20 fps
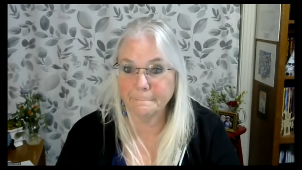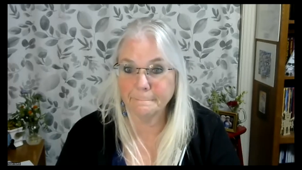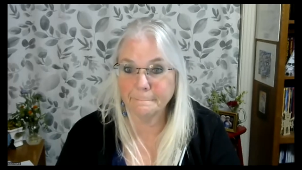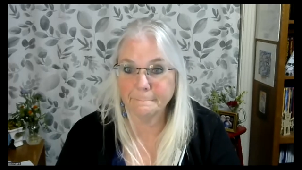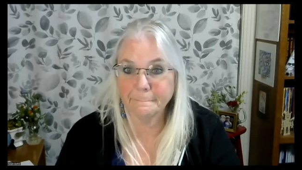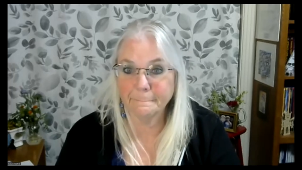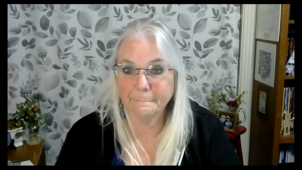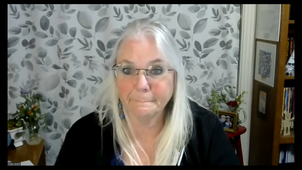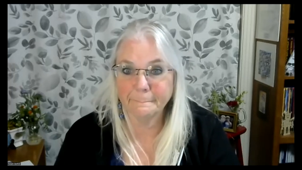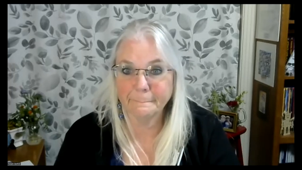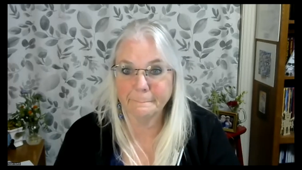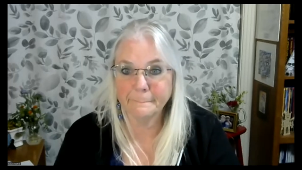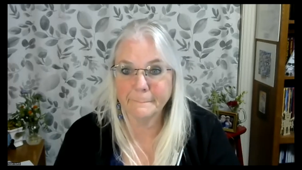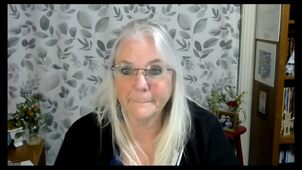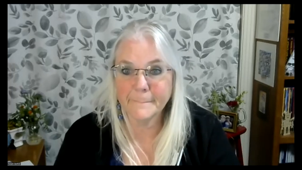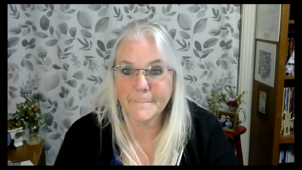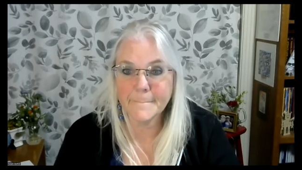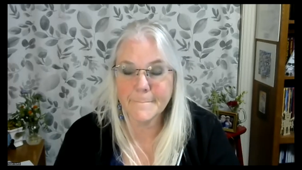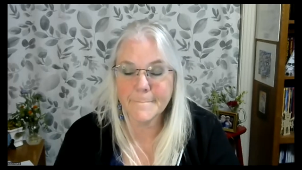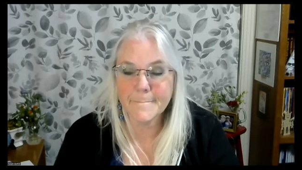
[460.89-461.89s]

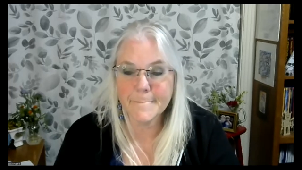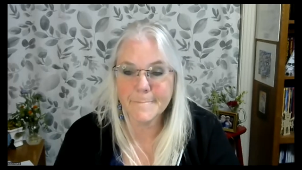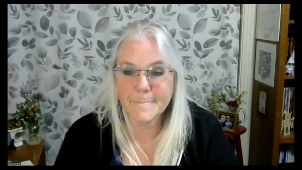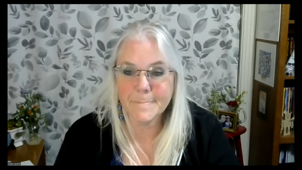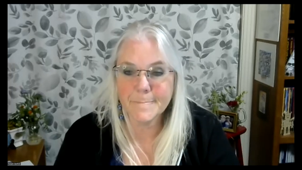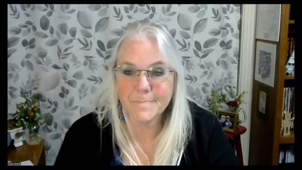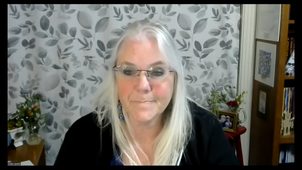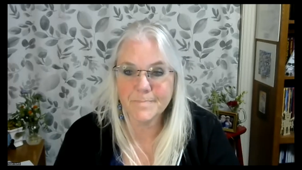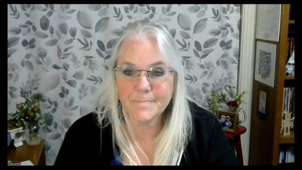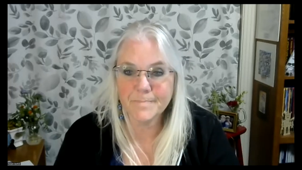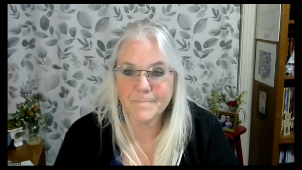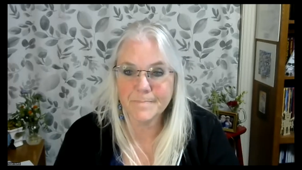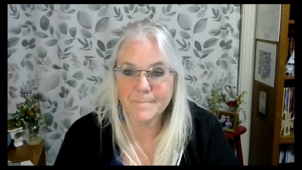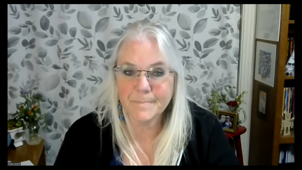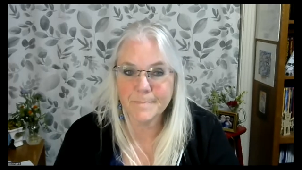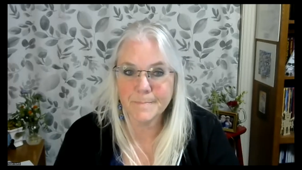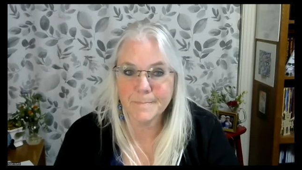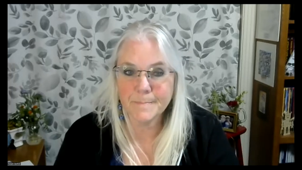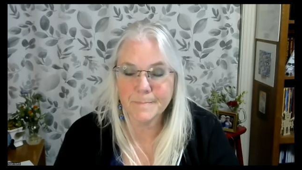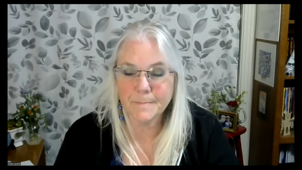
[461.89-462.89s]

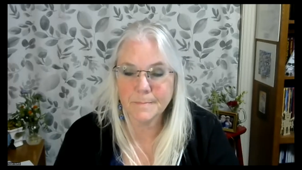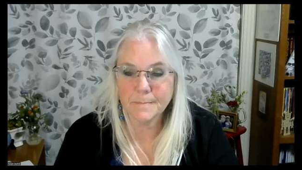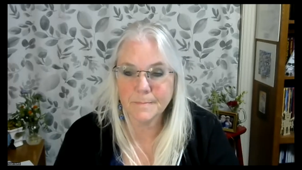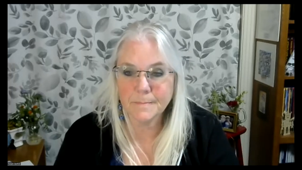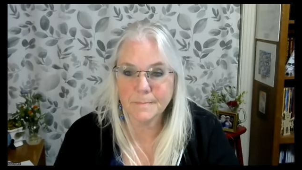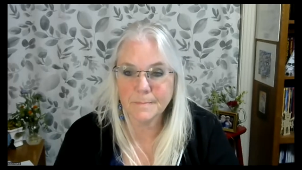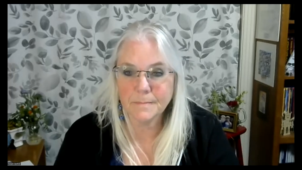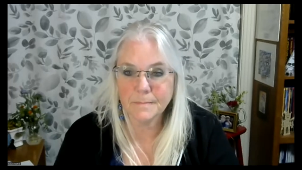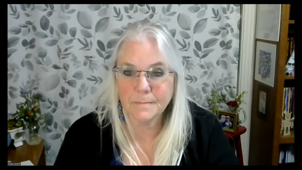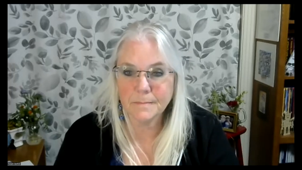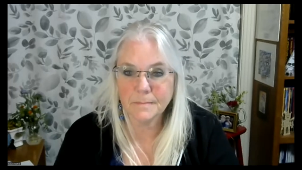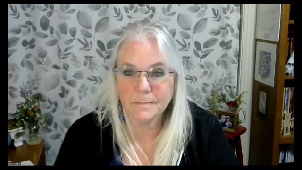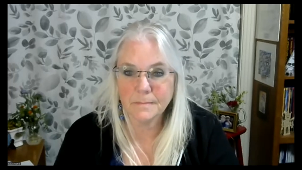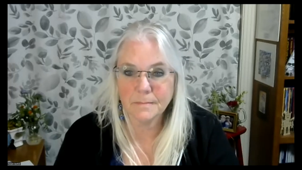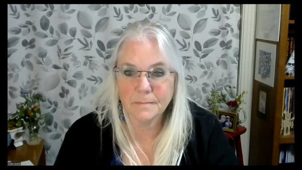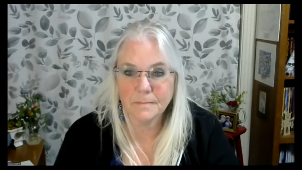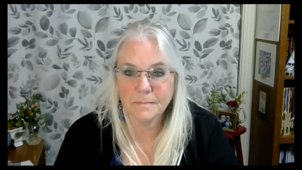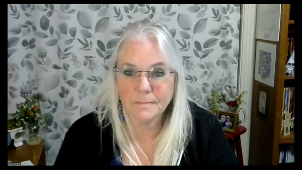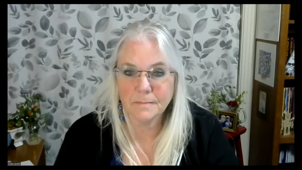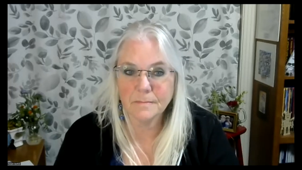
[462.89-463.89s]

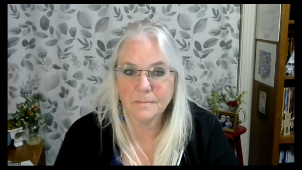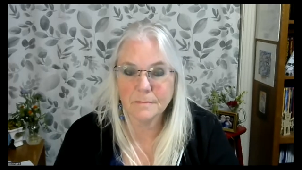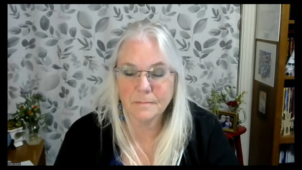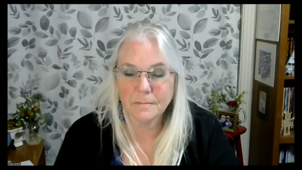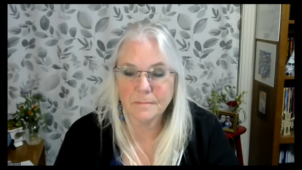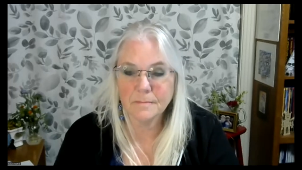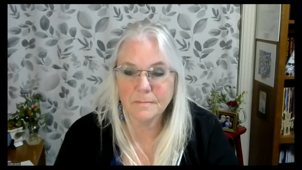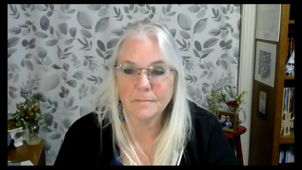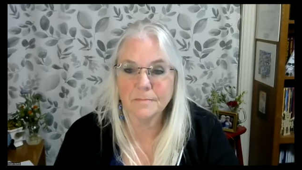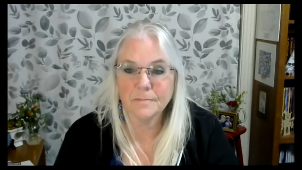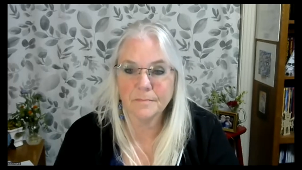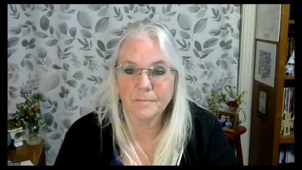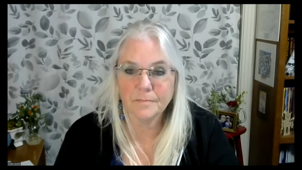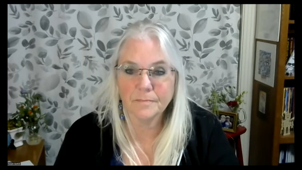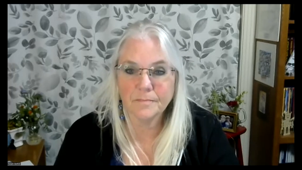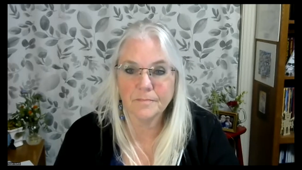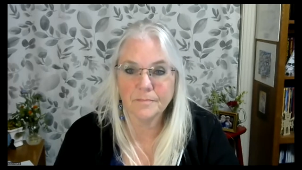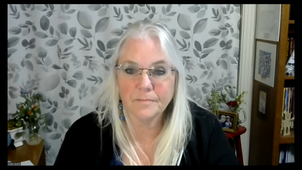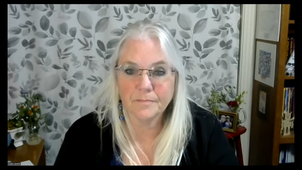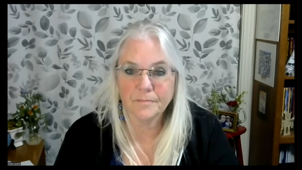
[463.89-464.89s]

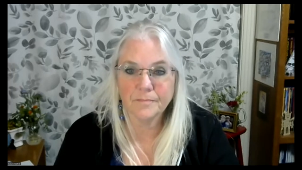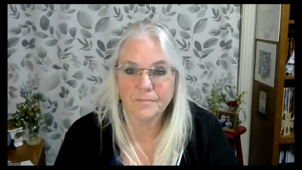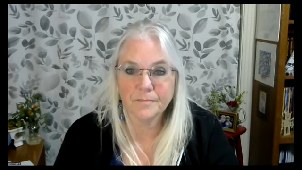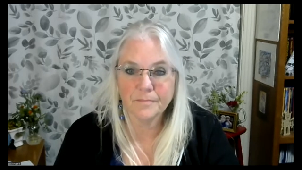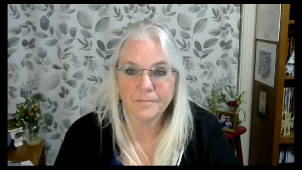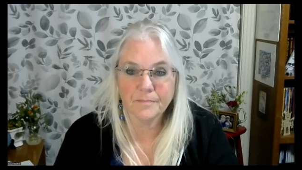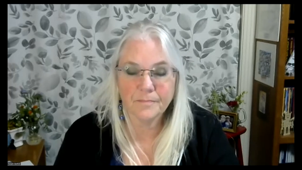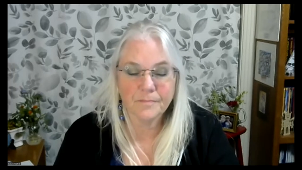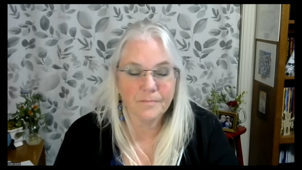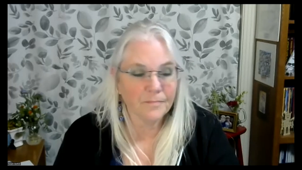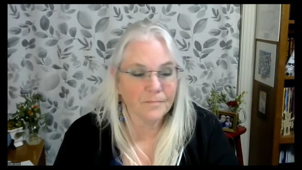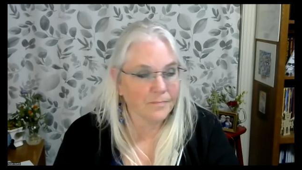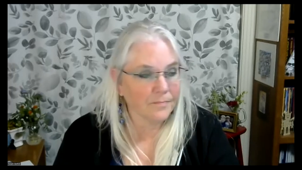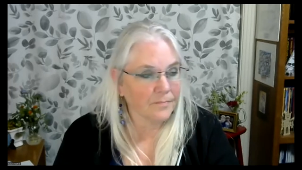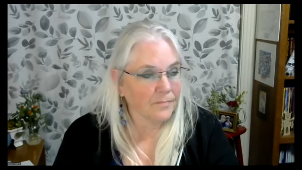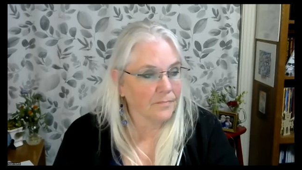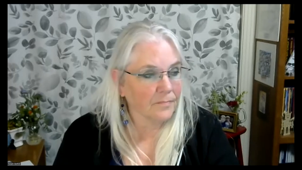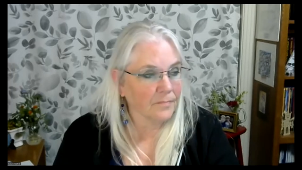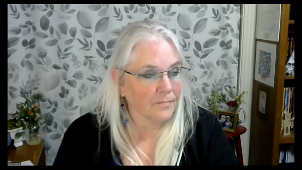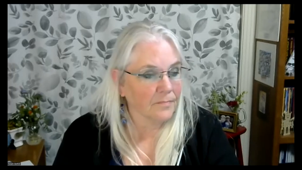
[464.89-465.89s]

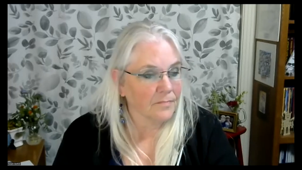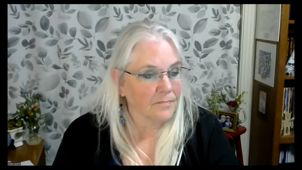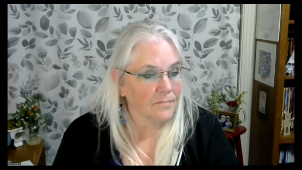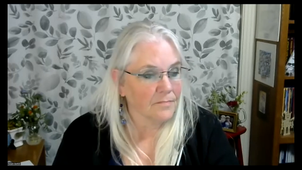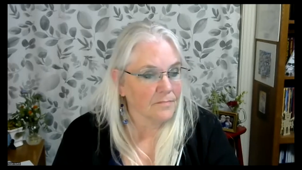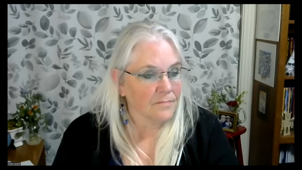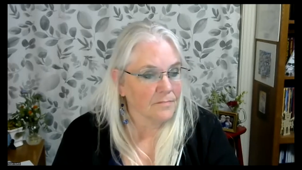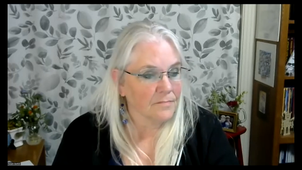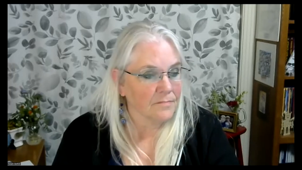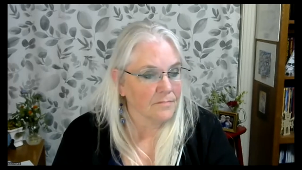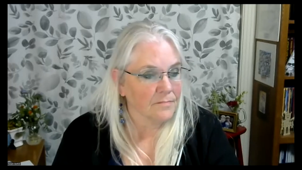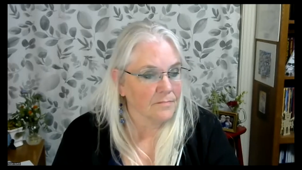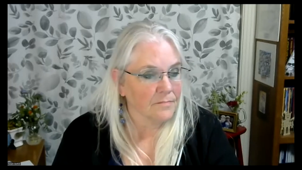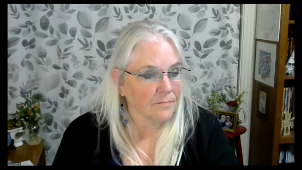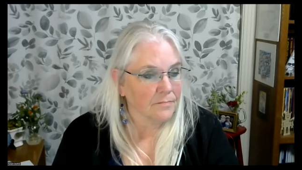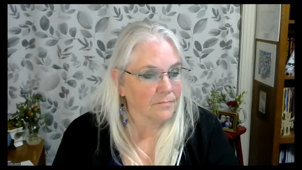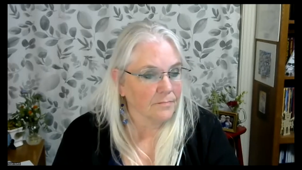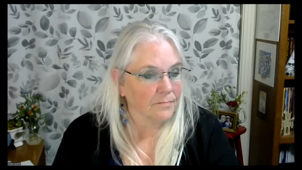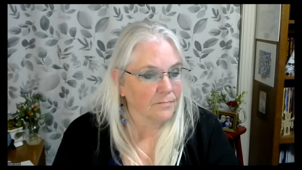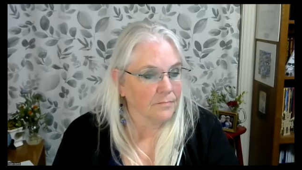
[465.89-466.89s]

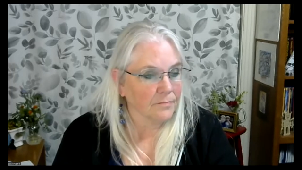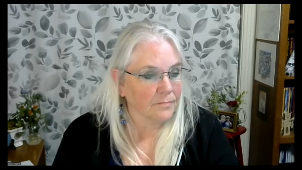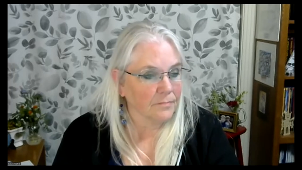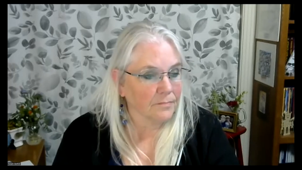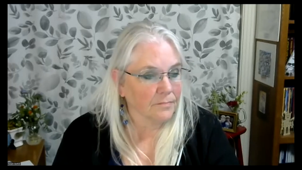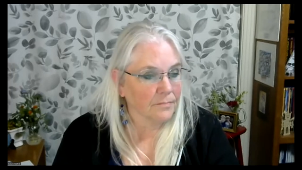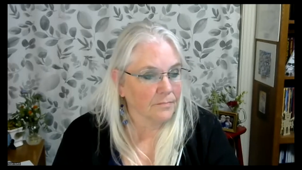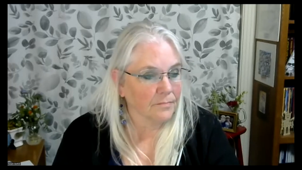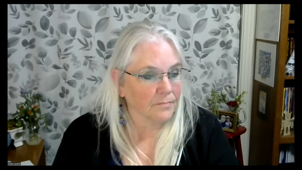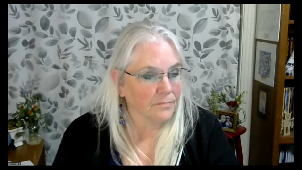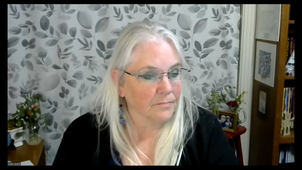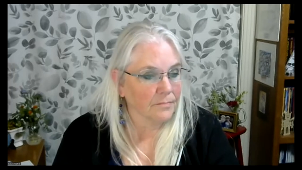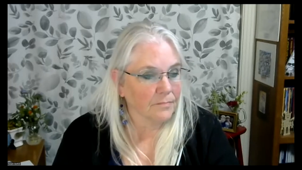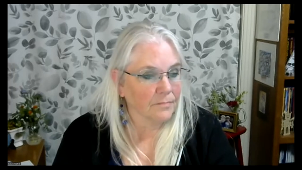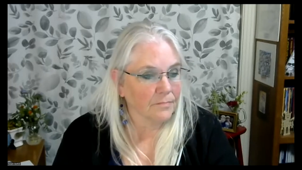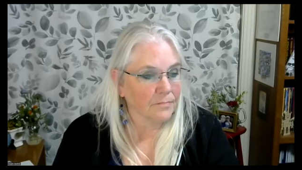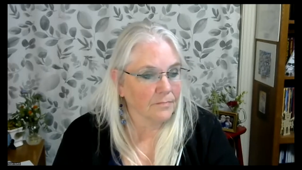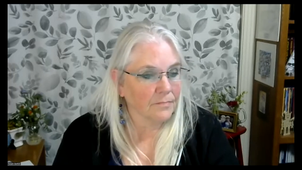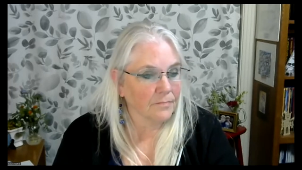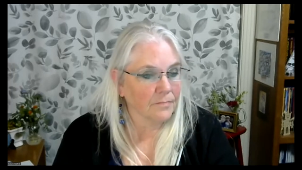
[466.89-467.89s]

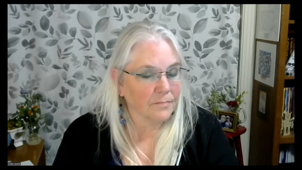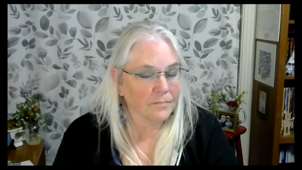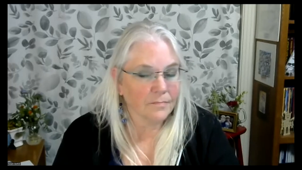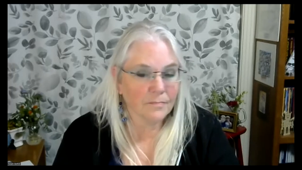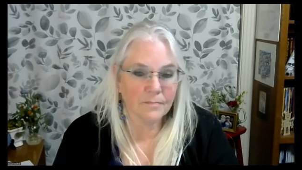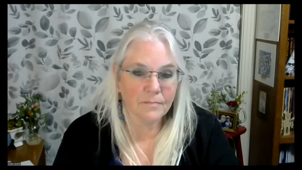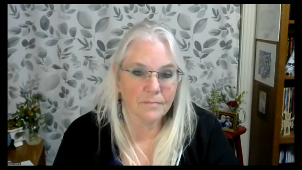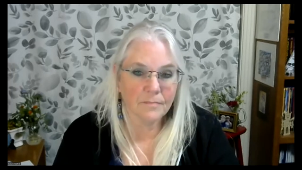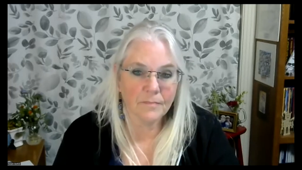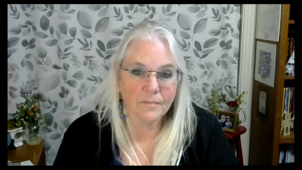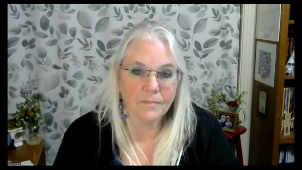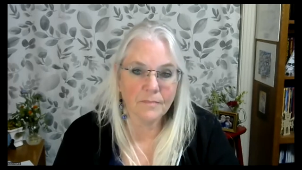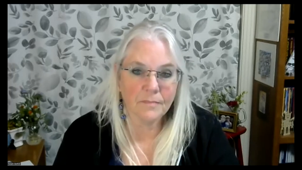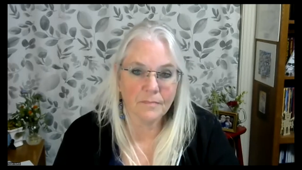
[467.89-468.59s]
Nobody speaks.